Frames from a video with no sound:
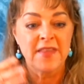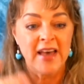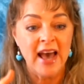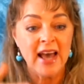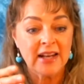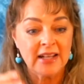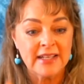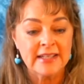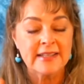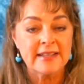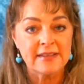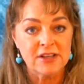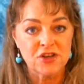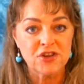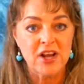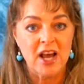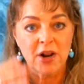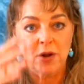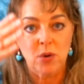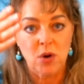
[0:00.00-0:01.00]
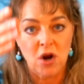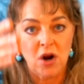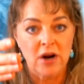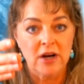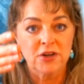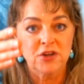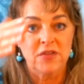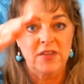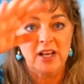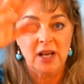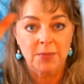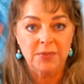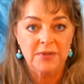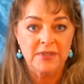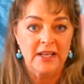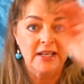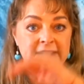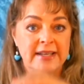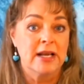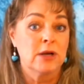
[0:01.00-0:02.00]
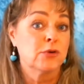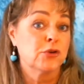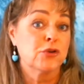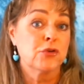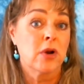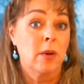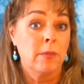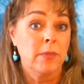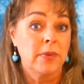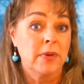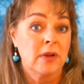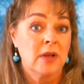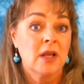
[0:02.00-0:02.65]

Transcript: That is the shadow card to the upside down Trump.